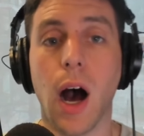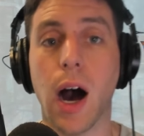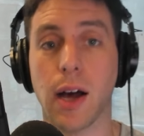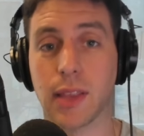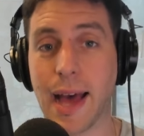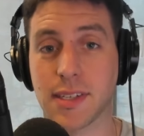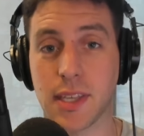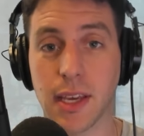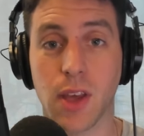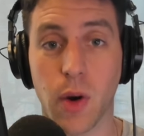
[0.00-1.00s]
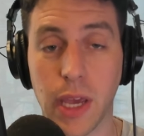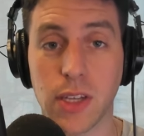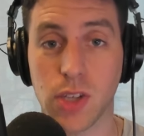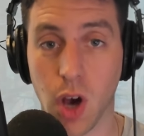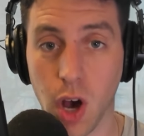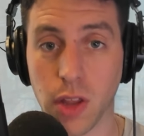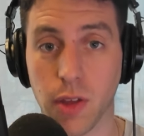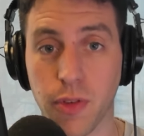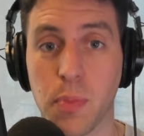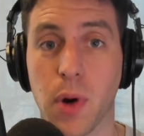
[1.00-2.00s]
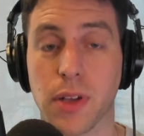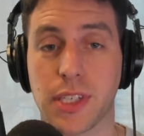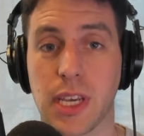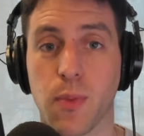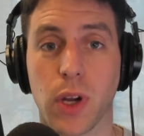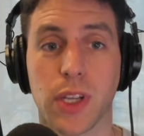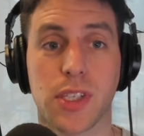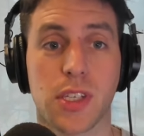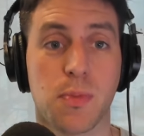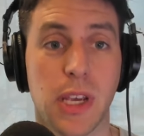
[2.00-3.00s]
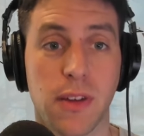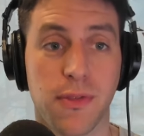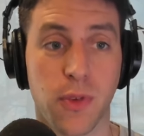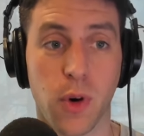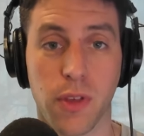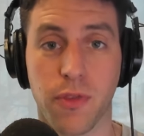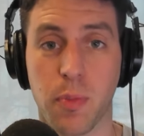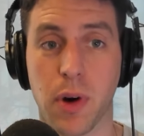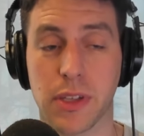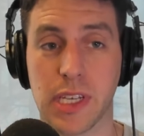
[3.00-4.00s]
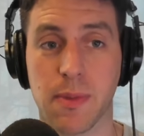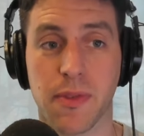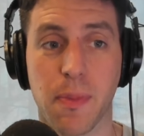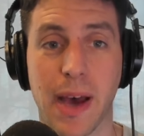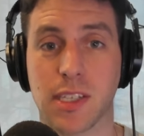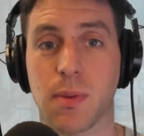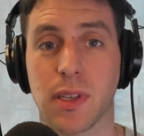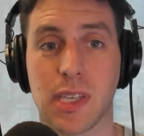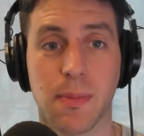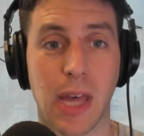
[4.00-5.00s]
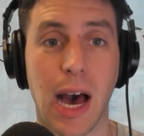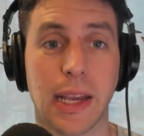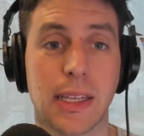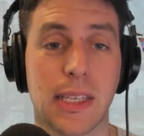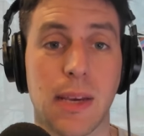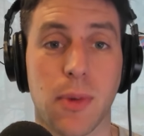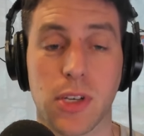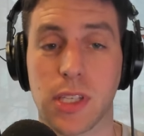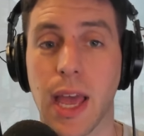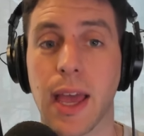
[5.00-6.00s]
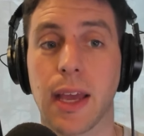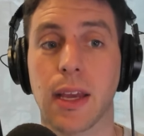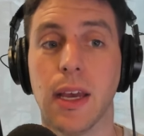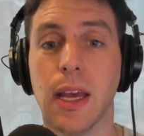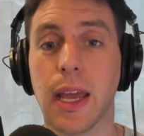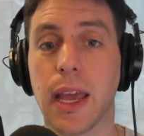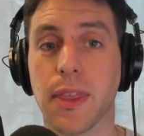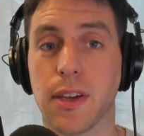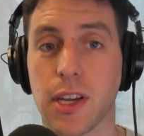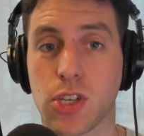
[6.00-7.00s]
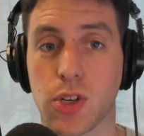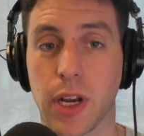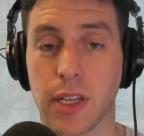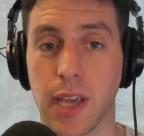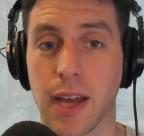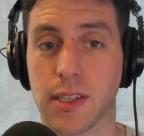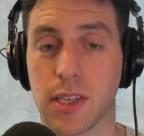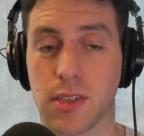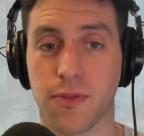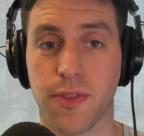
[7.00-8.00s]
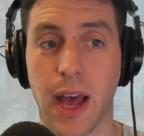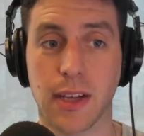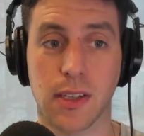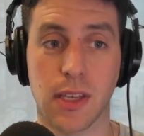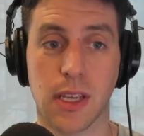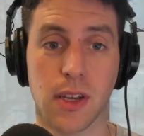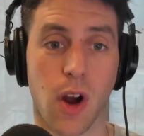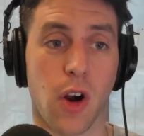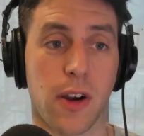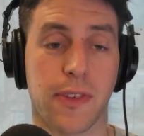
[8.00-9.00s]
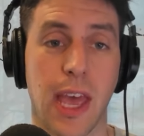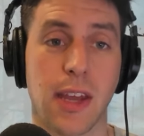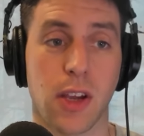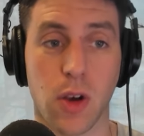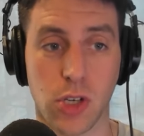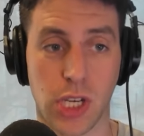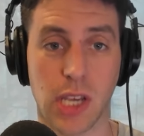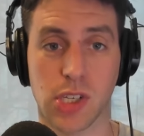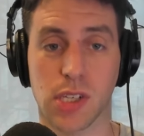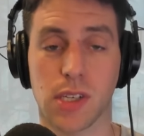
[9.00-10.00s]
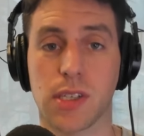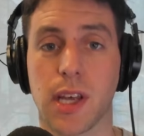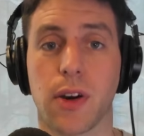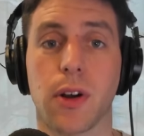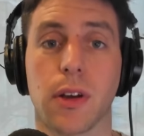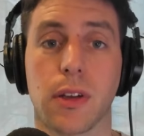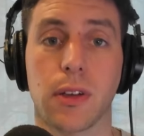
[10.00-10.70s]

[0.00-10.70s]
Last thing, though, is on the football team. What does this mean for the football team? If the basketball team and the hockey team are staying in the district, how does this affect the RFK negotiations, et cetera?